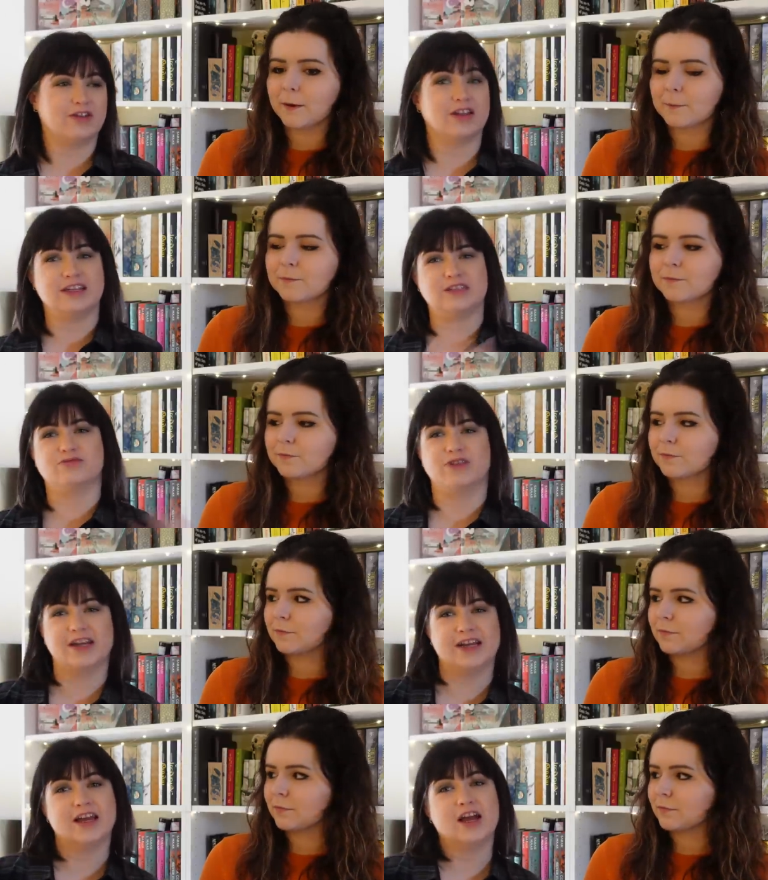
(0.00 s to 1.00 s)
Speaker 1: if you like to
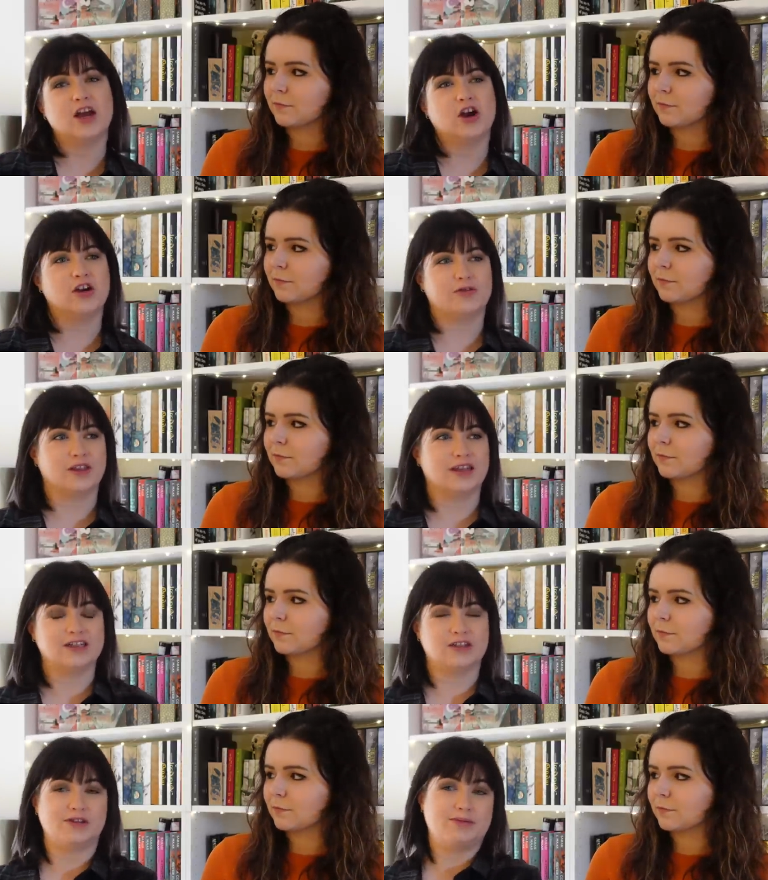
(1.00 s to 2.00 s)
write or if you
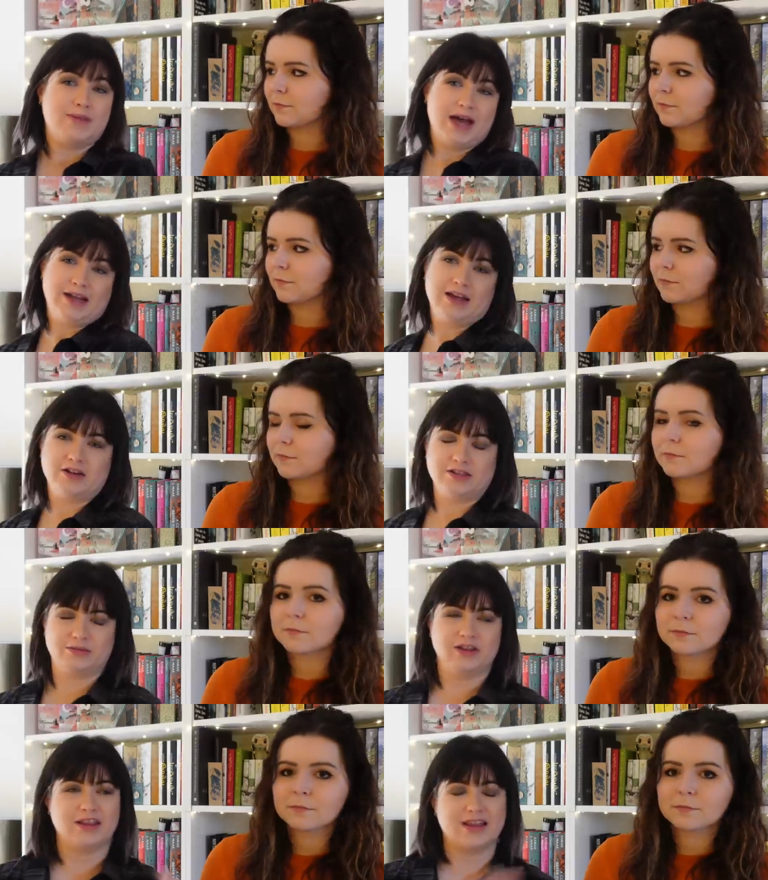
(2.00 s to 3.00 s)
like to read manga or
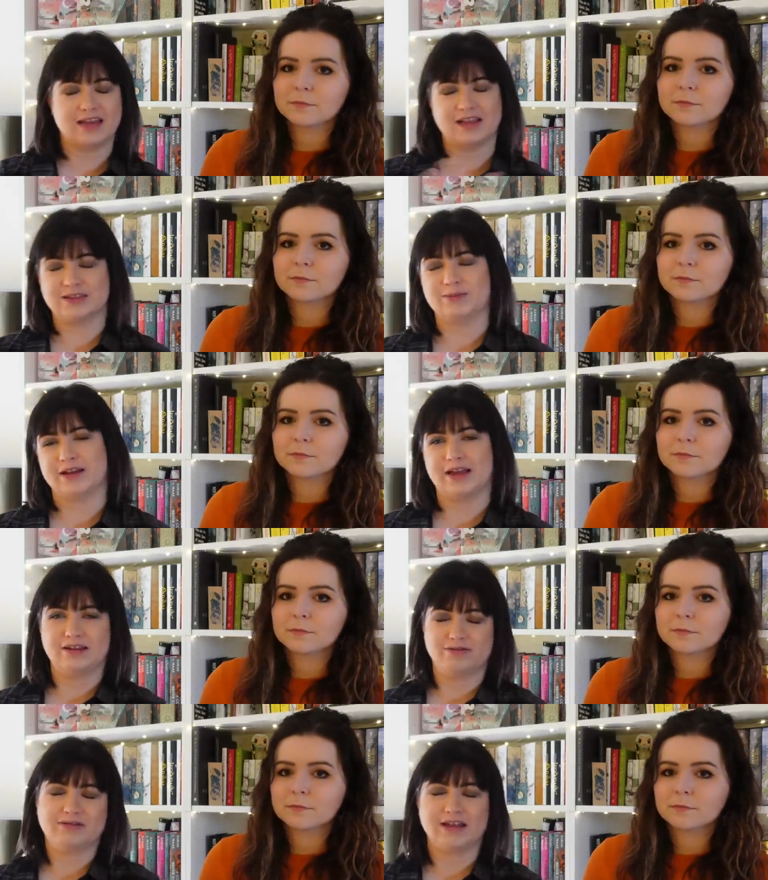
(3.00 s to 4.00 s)
something like that that's my
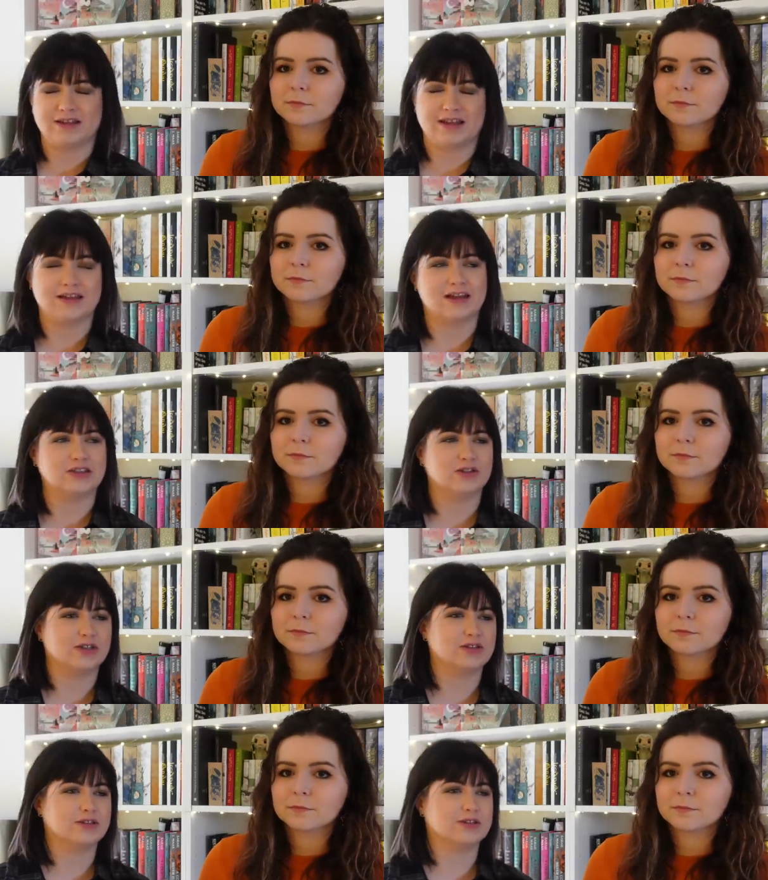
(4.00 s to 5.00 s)
kind of like thing that I
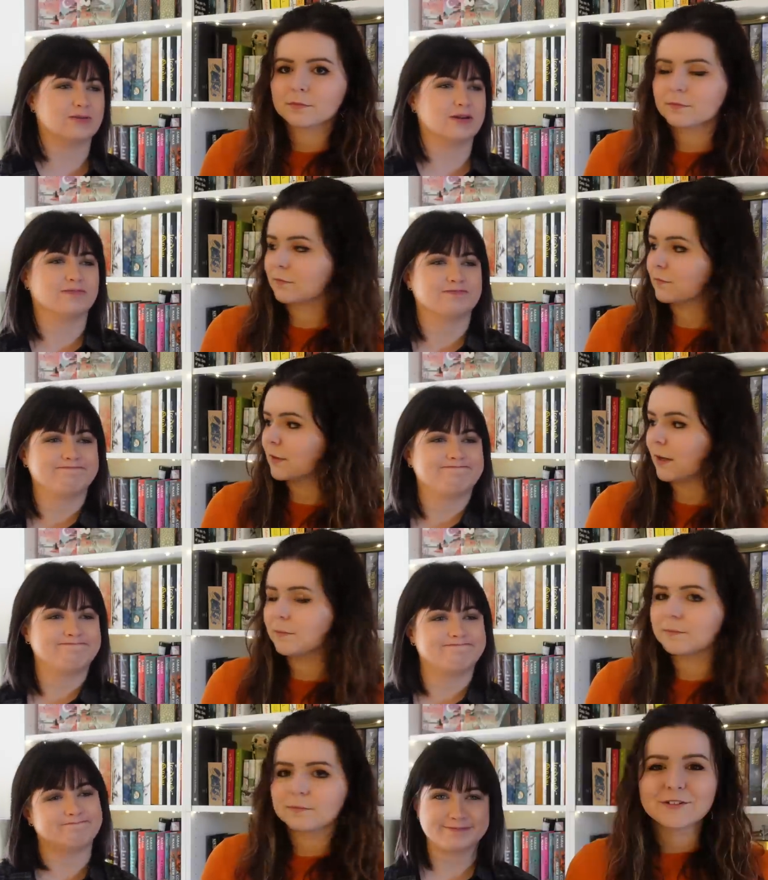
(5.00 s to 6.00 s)
enjoy doing as well yeah
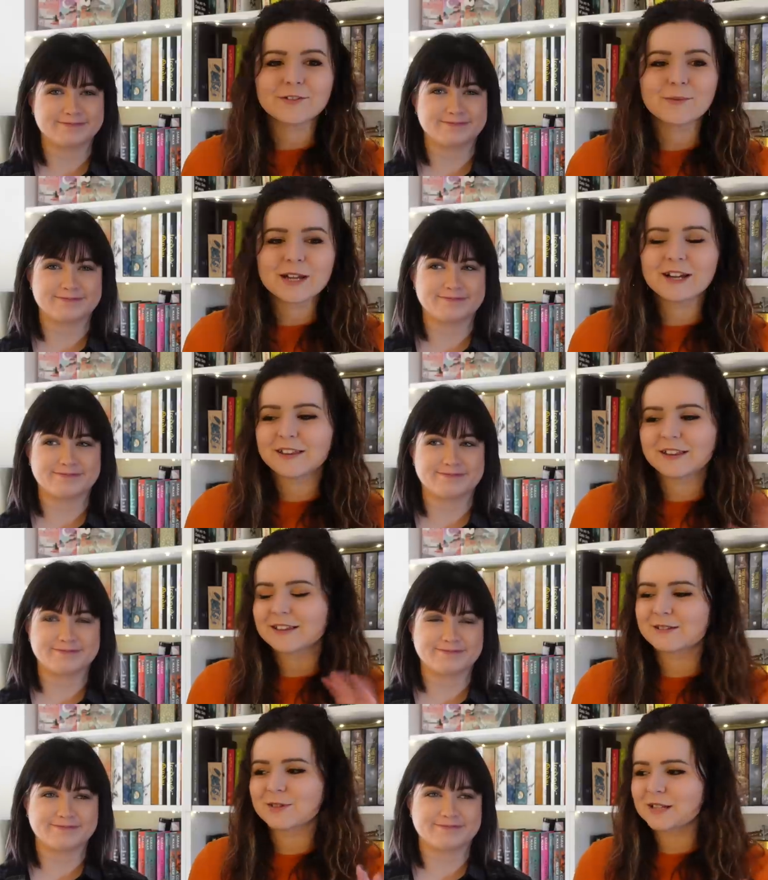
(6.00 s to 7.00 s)
Speaker 2: for me I
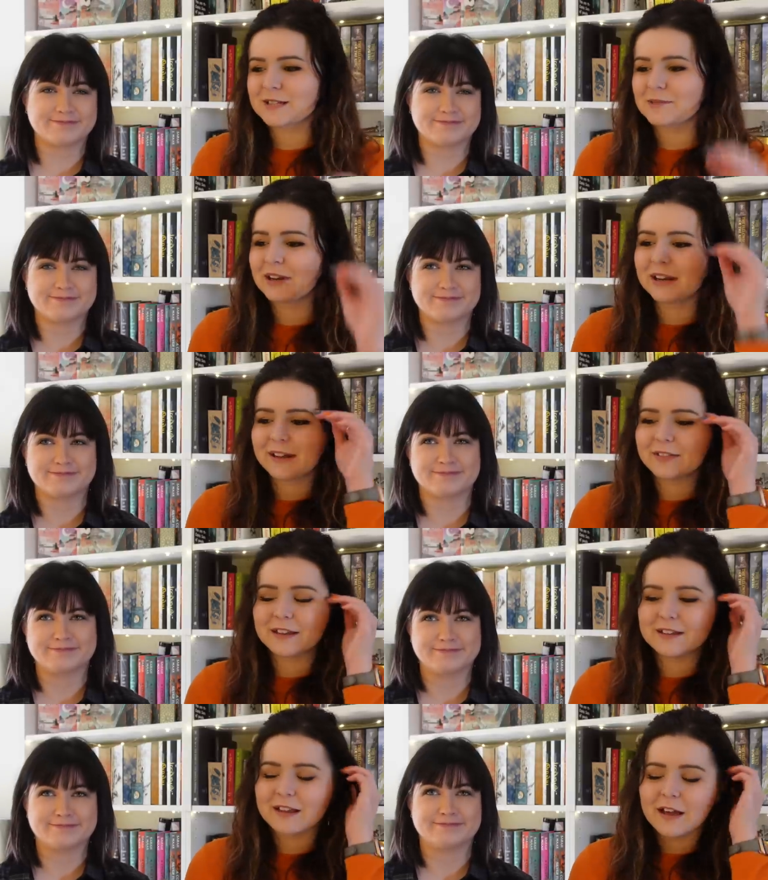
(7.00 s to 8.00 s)
think it's really similar like
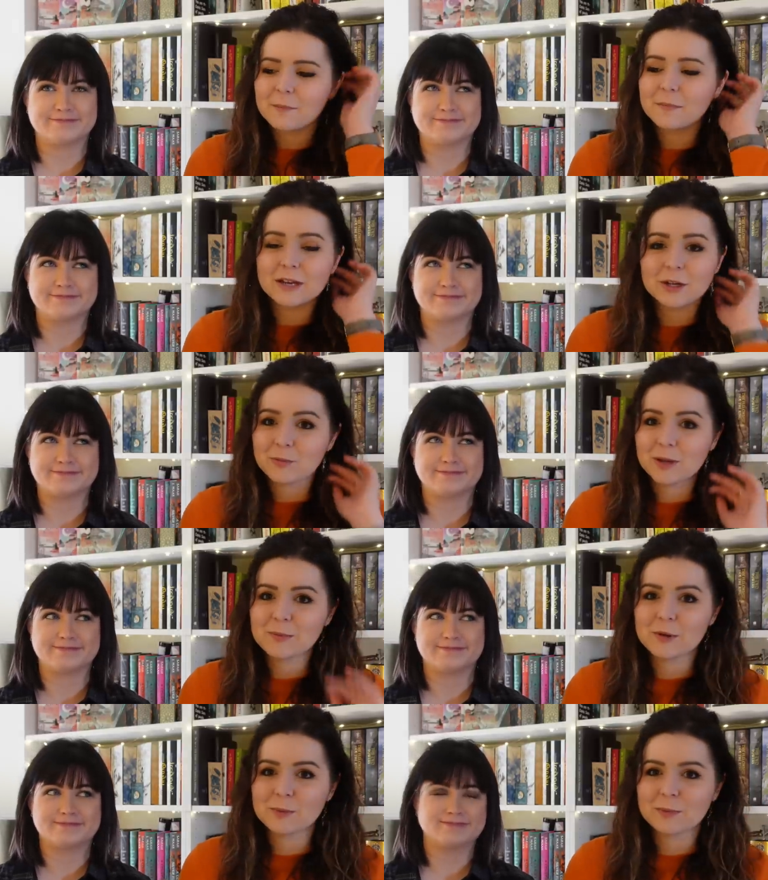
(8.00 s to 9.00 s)
it, meeting new
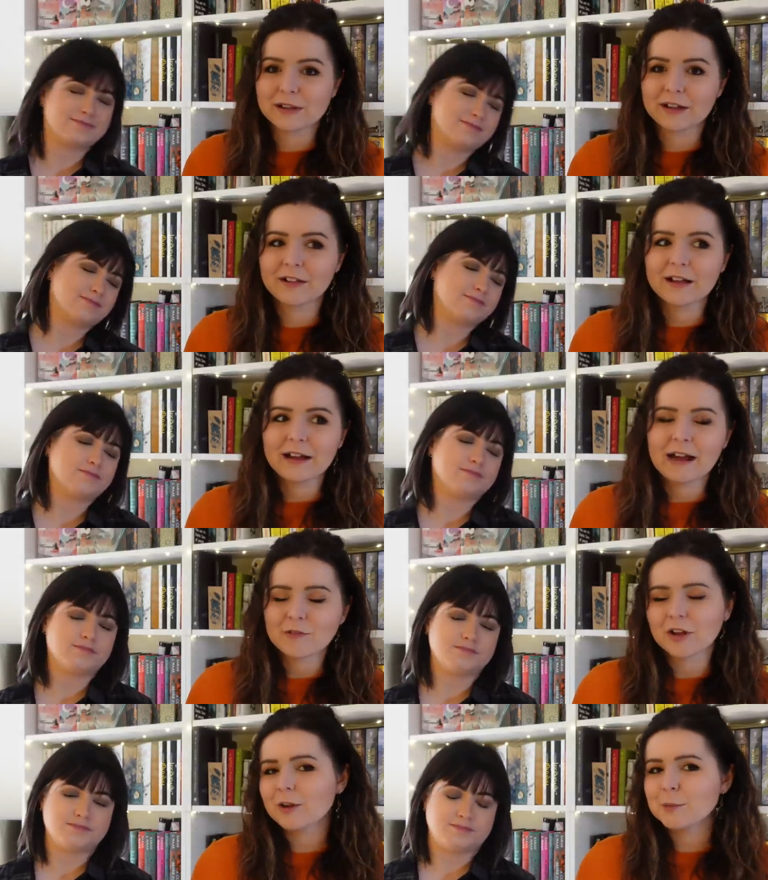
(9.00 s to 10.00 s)
people but like
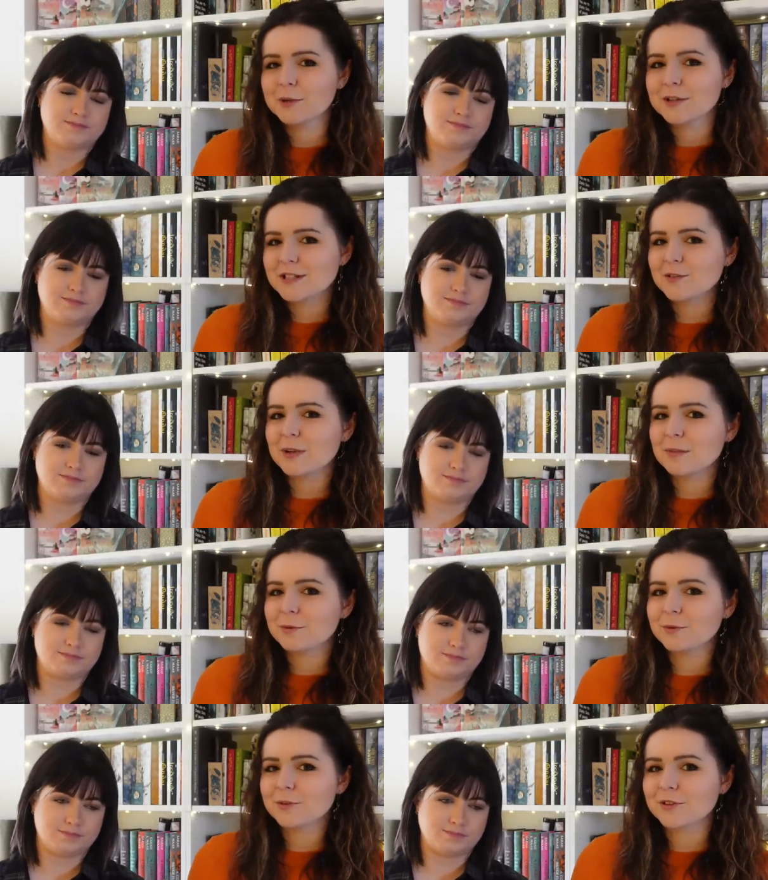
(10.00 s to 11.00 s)
having a community of
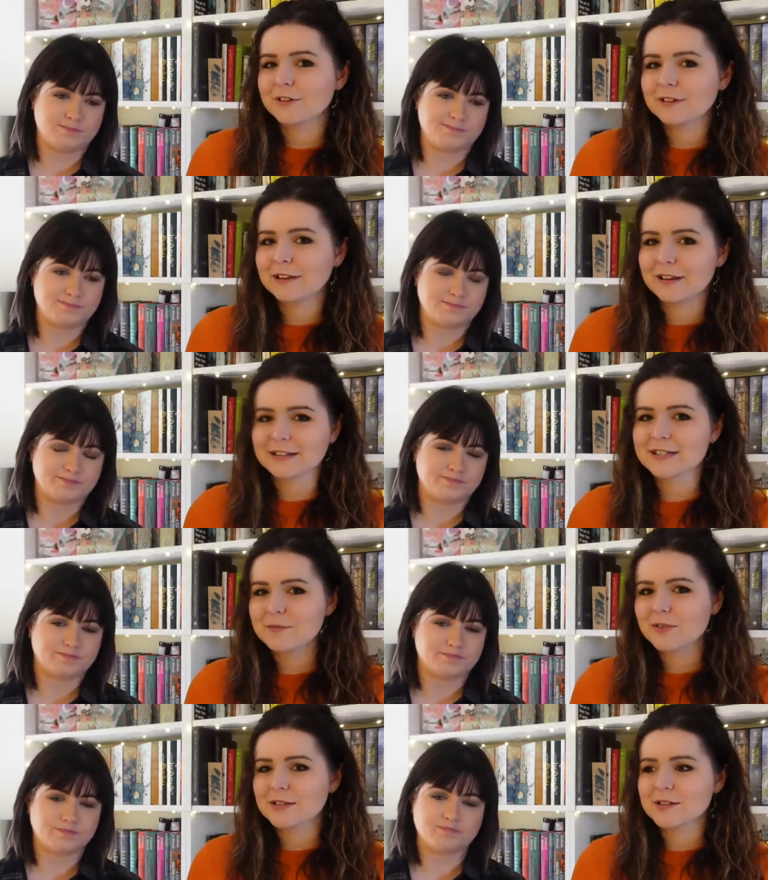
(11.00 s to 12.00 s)
people that like the same things